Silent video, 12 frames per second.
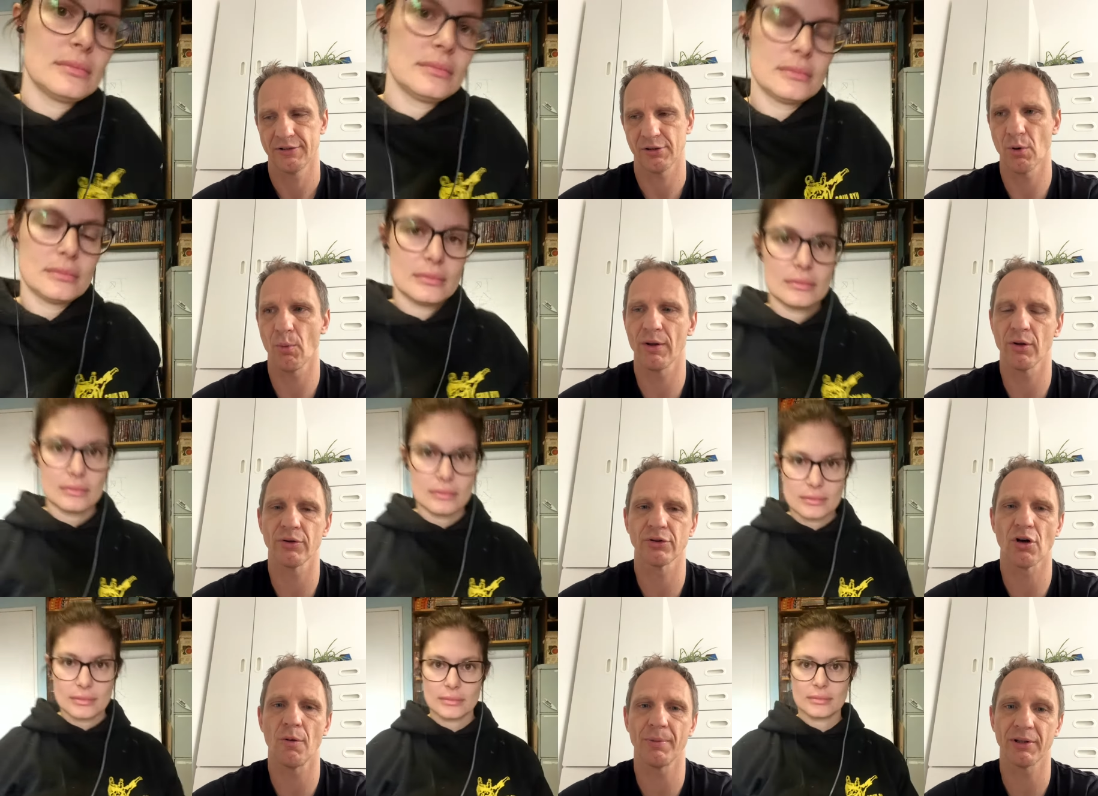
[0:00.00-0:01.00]
Speaker 1: So we went on
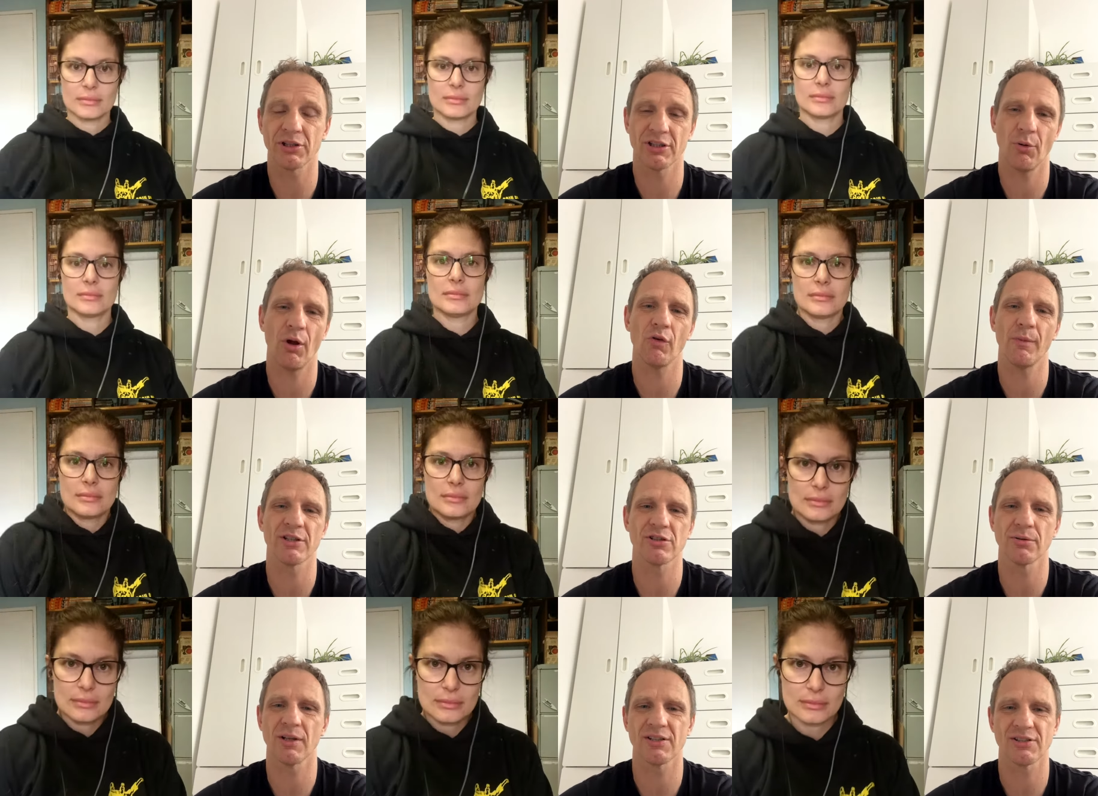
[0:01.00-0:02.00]
competition, and one of my
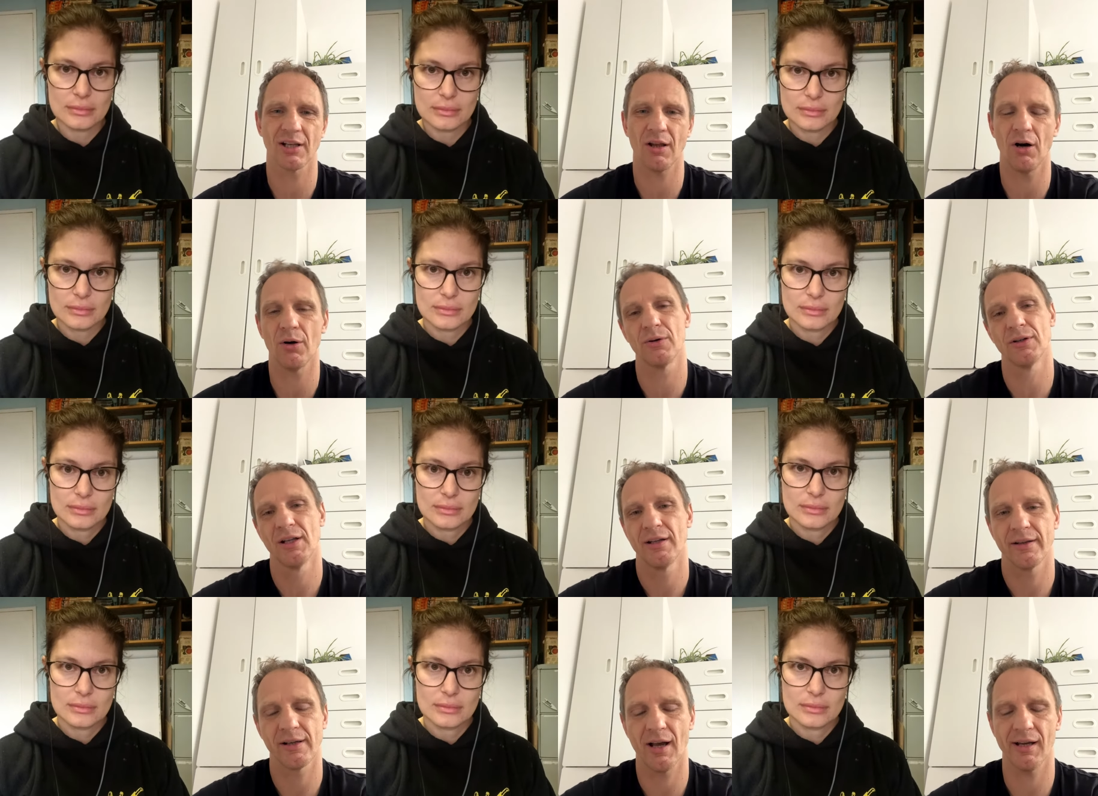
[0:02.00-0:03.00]
students said, "Oh,
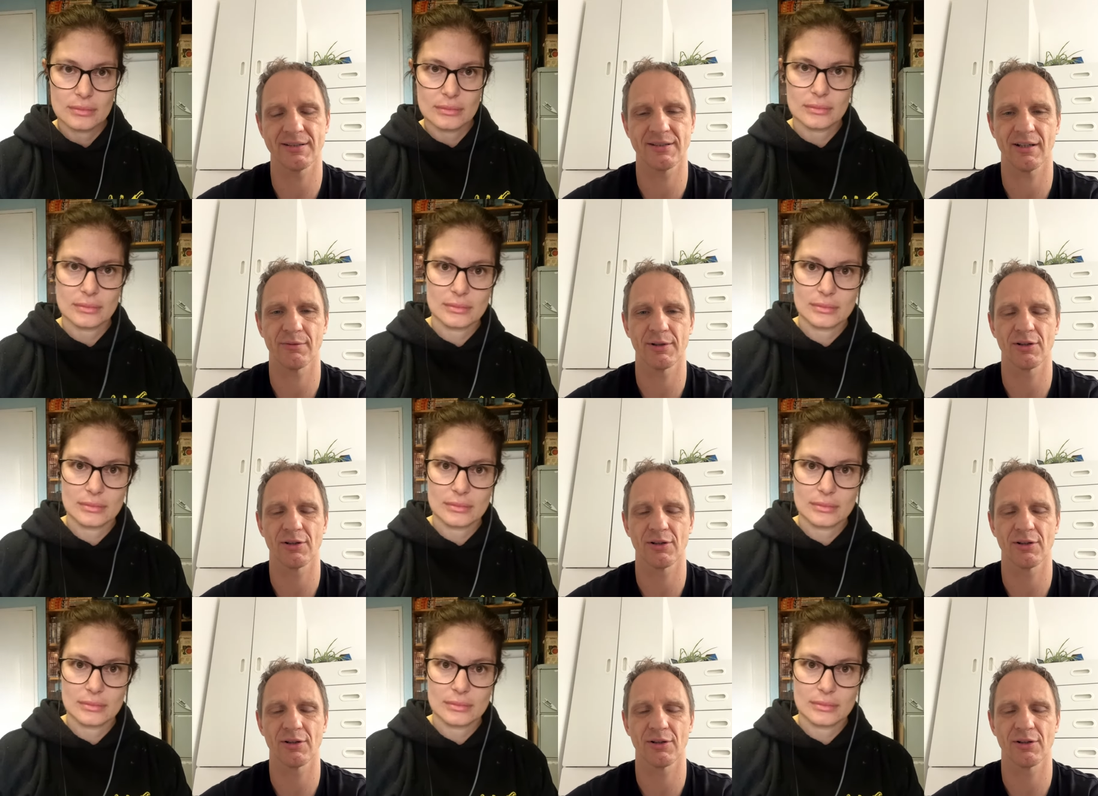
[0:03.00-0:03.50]
the guys there,